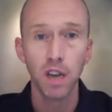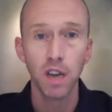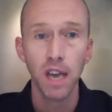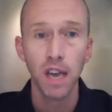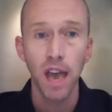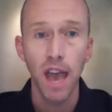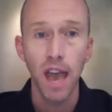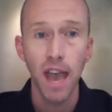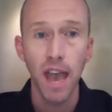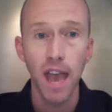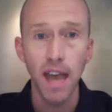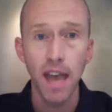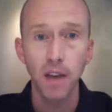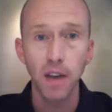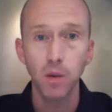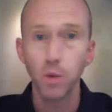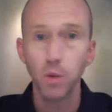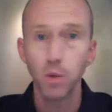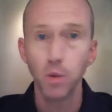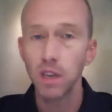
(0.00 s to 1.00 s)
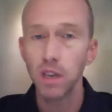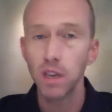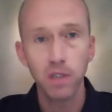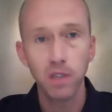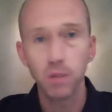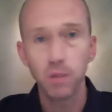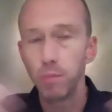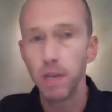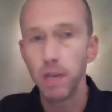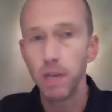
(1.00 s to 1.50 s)
and we leave this
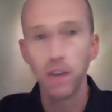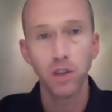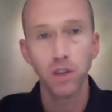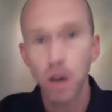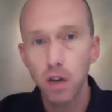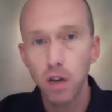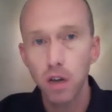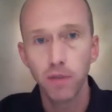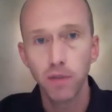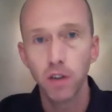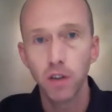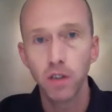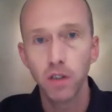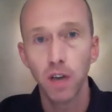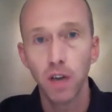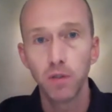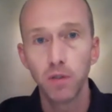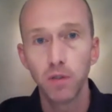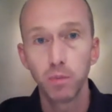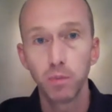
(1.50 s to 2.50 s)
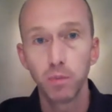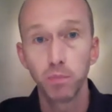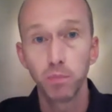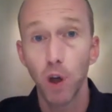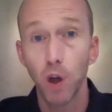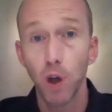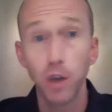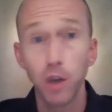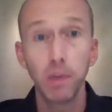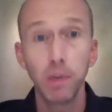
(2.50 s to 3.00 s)
big chunk of ourselves,
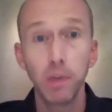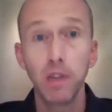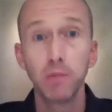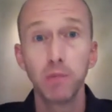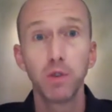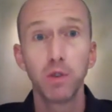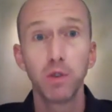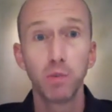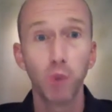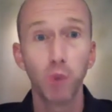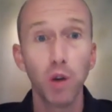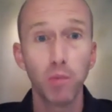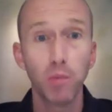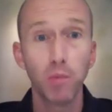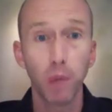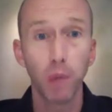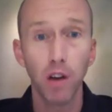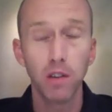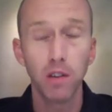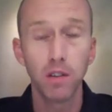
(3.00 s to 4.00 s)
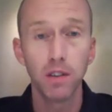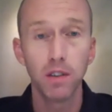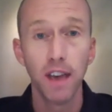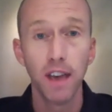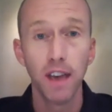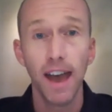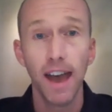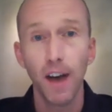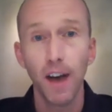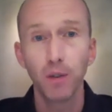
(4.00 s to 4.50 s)
arguably the most important parts,
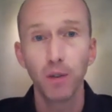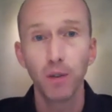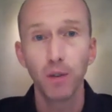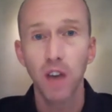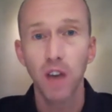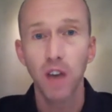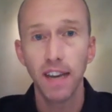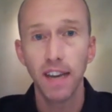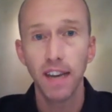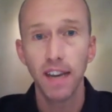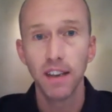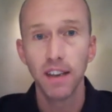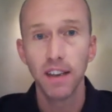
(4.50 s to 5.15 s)
outside.